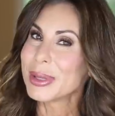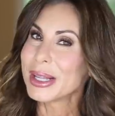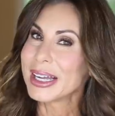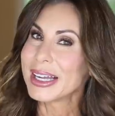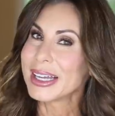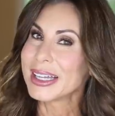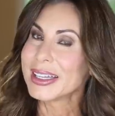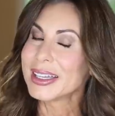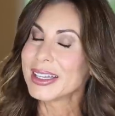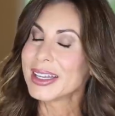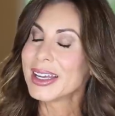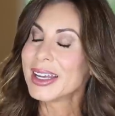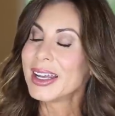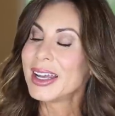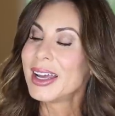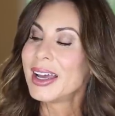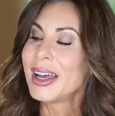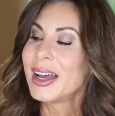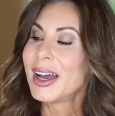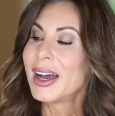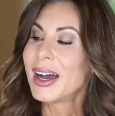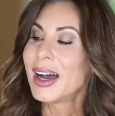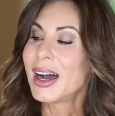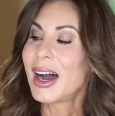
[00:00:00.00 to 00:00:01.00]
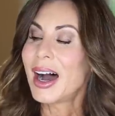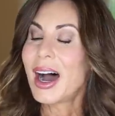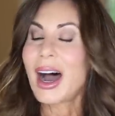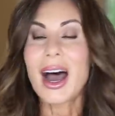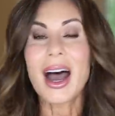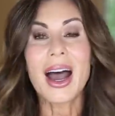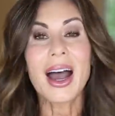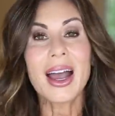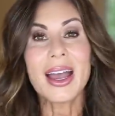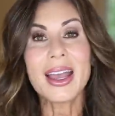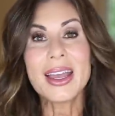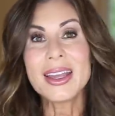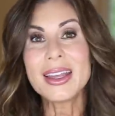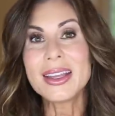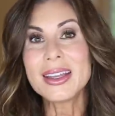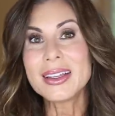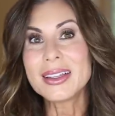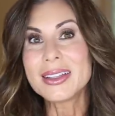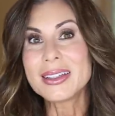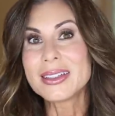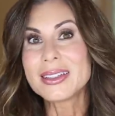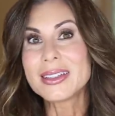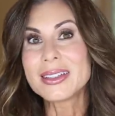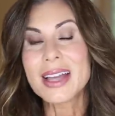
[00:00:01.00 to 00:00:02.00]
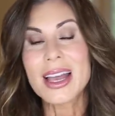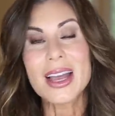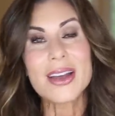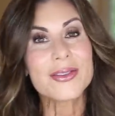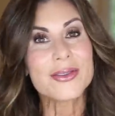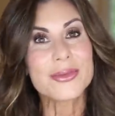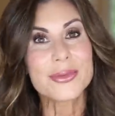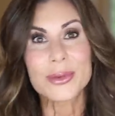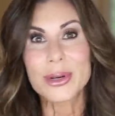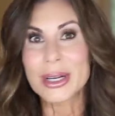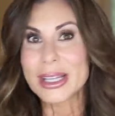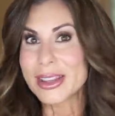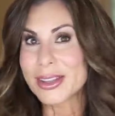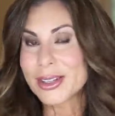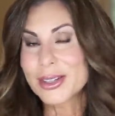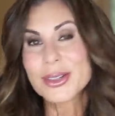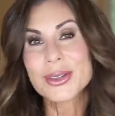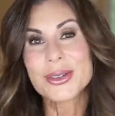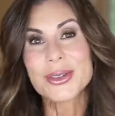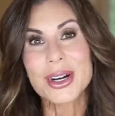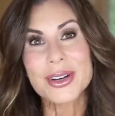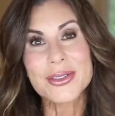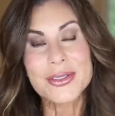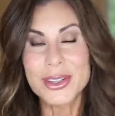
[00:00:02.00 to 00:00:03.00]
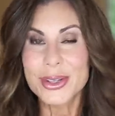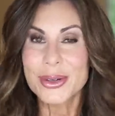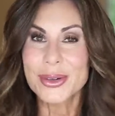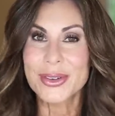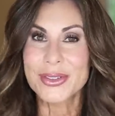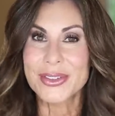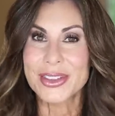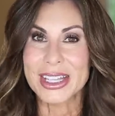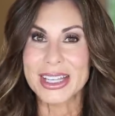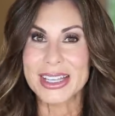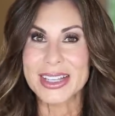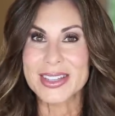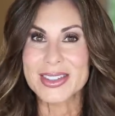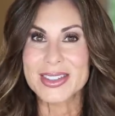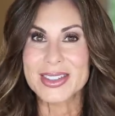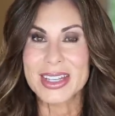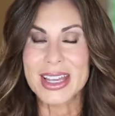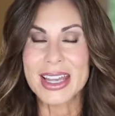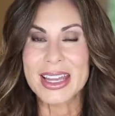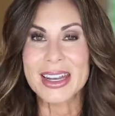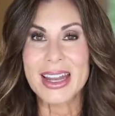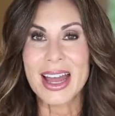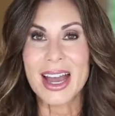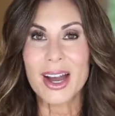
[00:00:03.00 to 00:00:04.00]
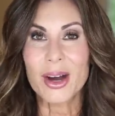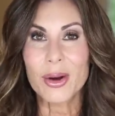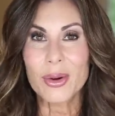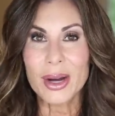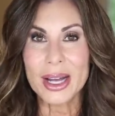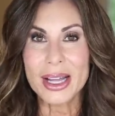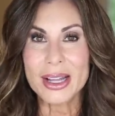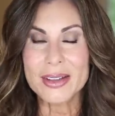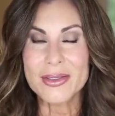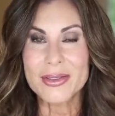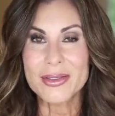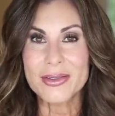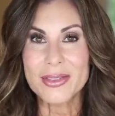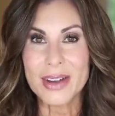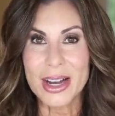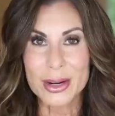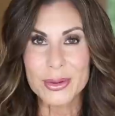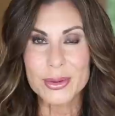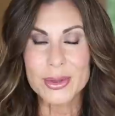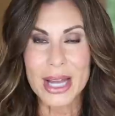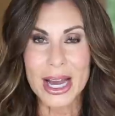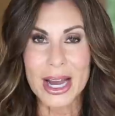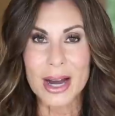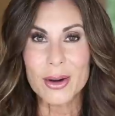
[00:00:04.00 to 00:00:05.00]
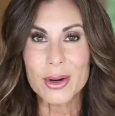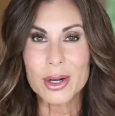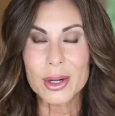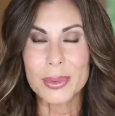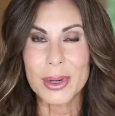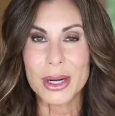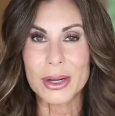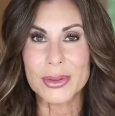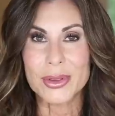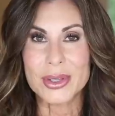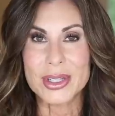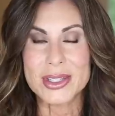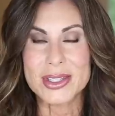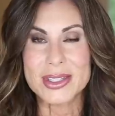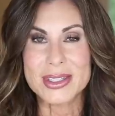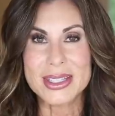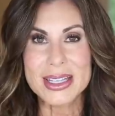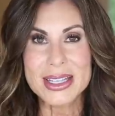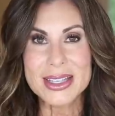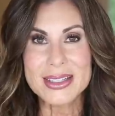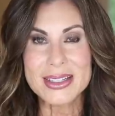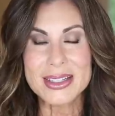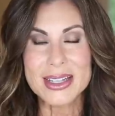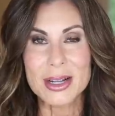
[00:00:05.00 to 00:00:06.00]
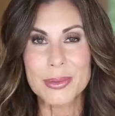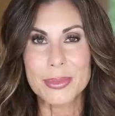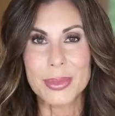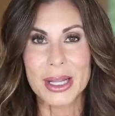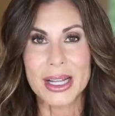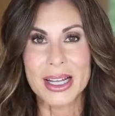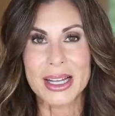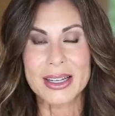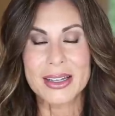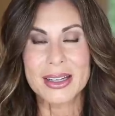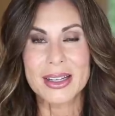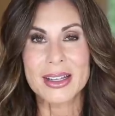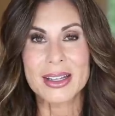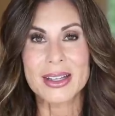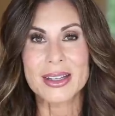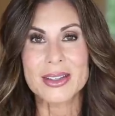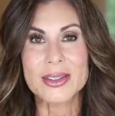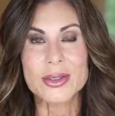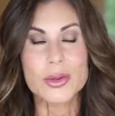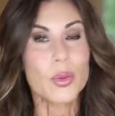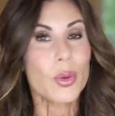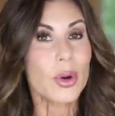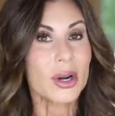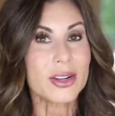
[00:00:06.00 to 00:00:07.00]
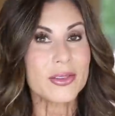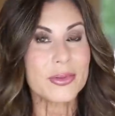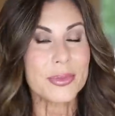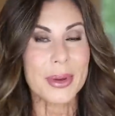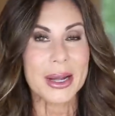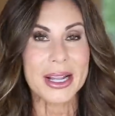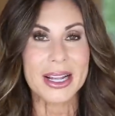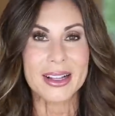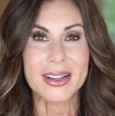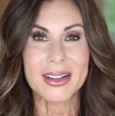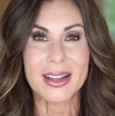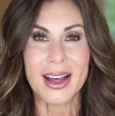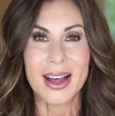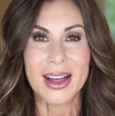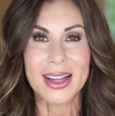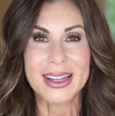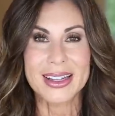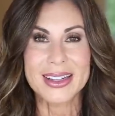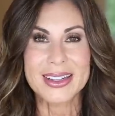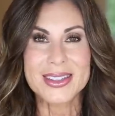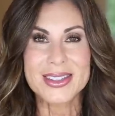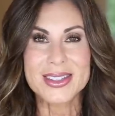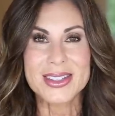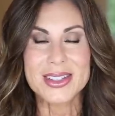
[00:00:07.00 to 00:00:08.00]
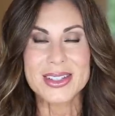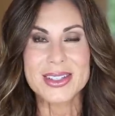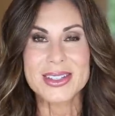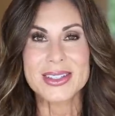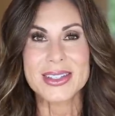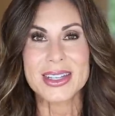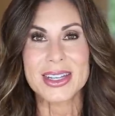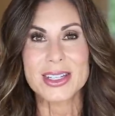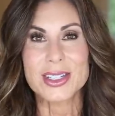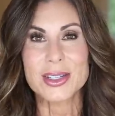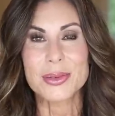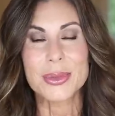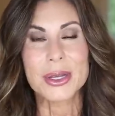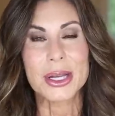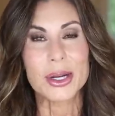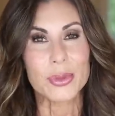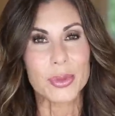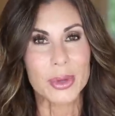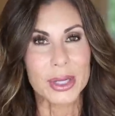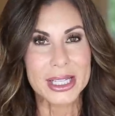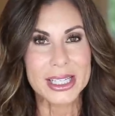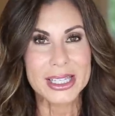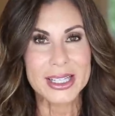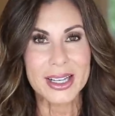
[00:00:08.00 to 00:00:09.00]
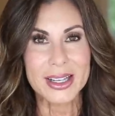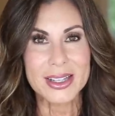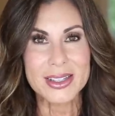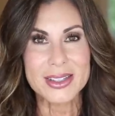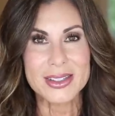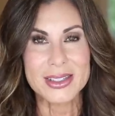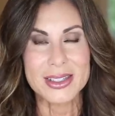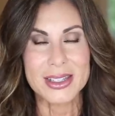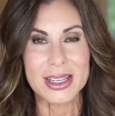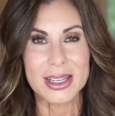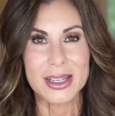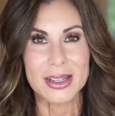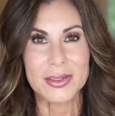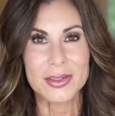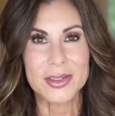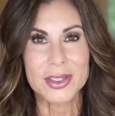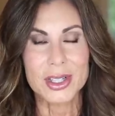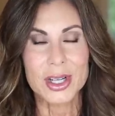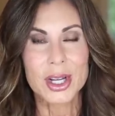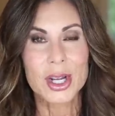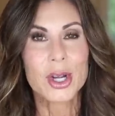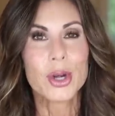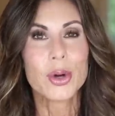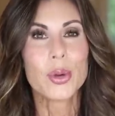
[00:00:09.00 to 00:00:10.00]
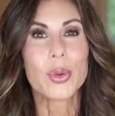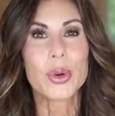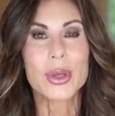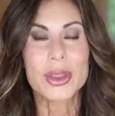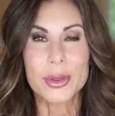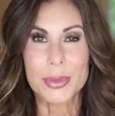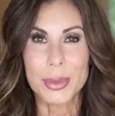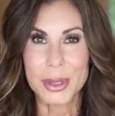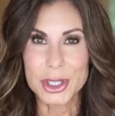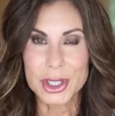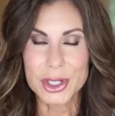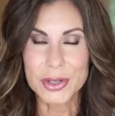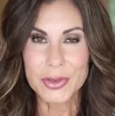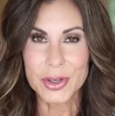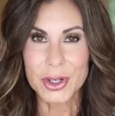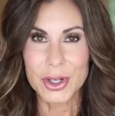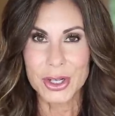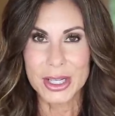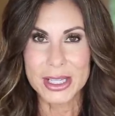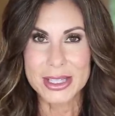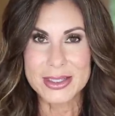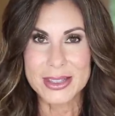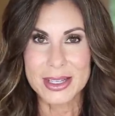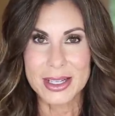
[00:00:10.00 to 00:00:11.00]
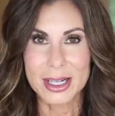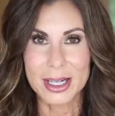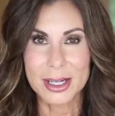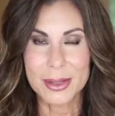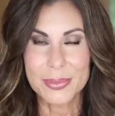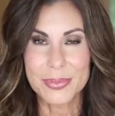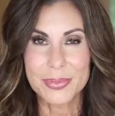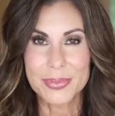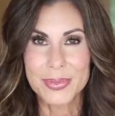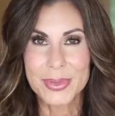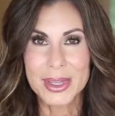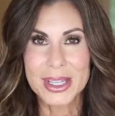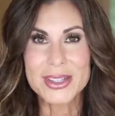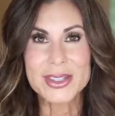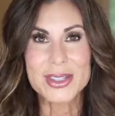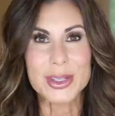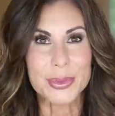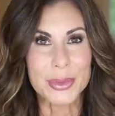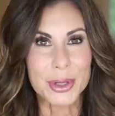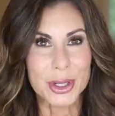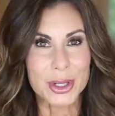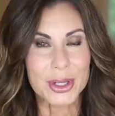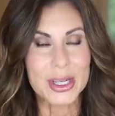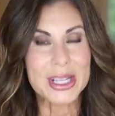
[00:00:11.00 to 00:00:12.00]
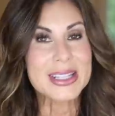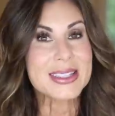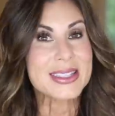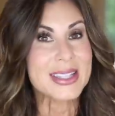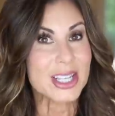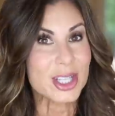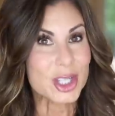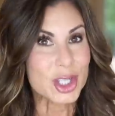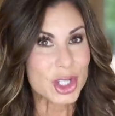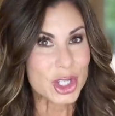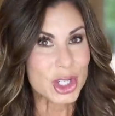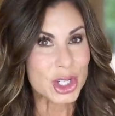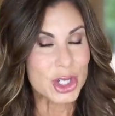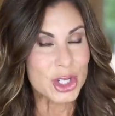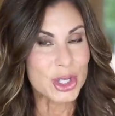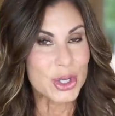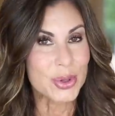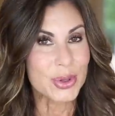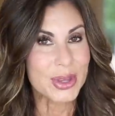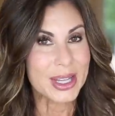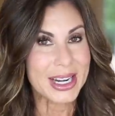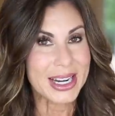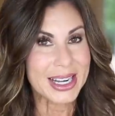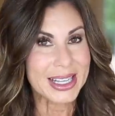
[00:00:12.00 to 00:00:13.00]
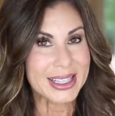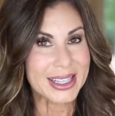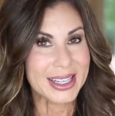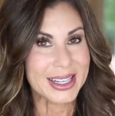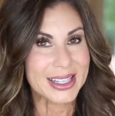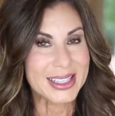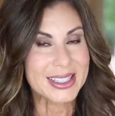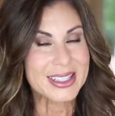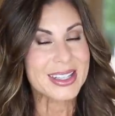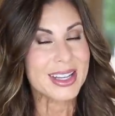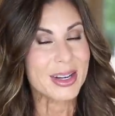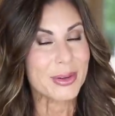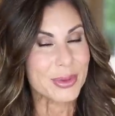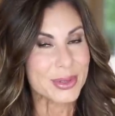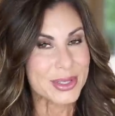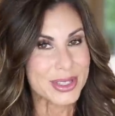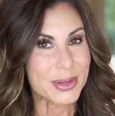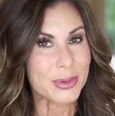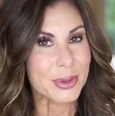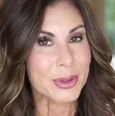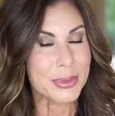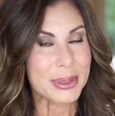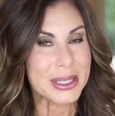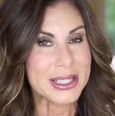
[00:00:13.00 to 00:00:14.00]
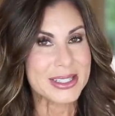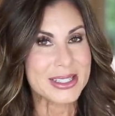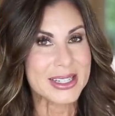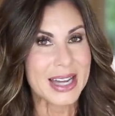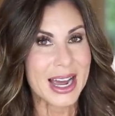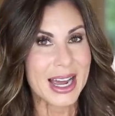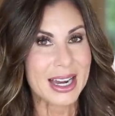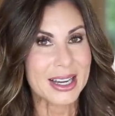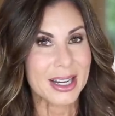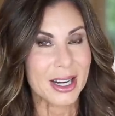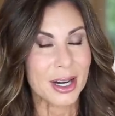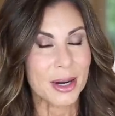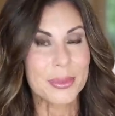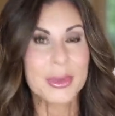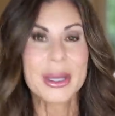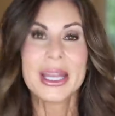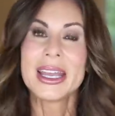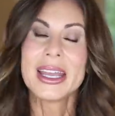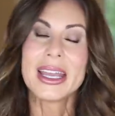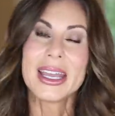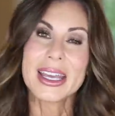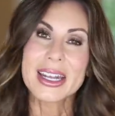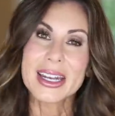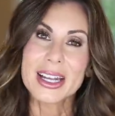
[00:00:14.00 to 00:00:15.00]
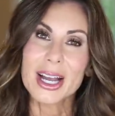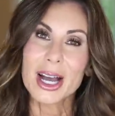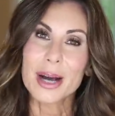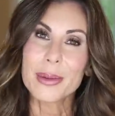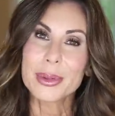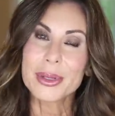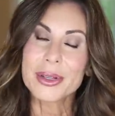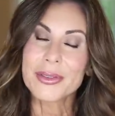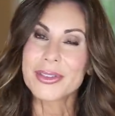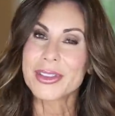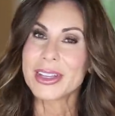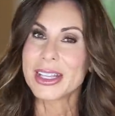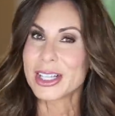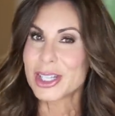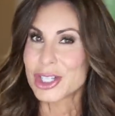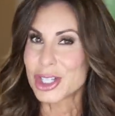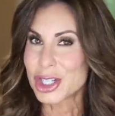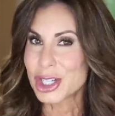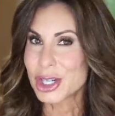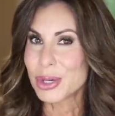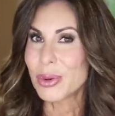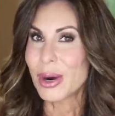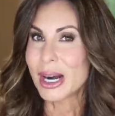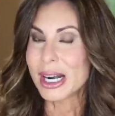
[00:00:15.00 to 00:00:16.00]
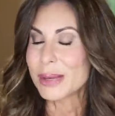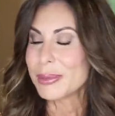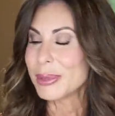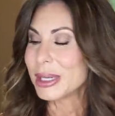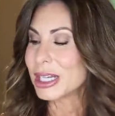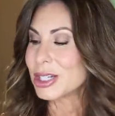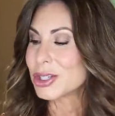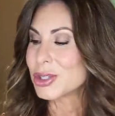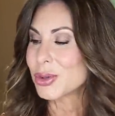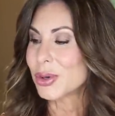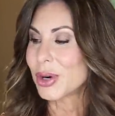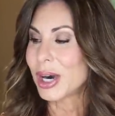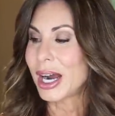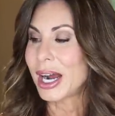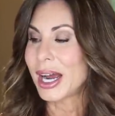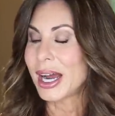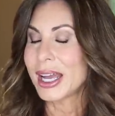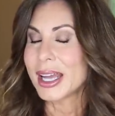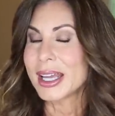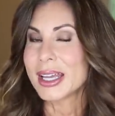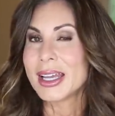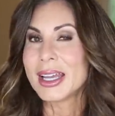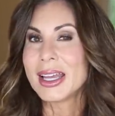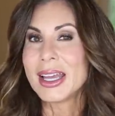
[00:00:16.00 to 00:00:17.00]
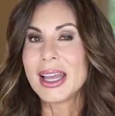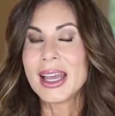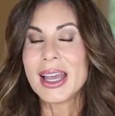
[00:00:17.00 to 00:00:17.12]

Blend. I have went through a few of these, and how I found out about this seasoning blend is one of my clients sent me a really nice gift with a bunch of goodies in it, some goodies that she knew that I liked that would be stock up, and a couple of things she wanted me to try.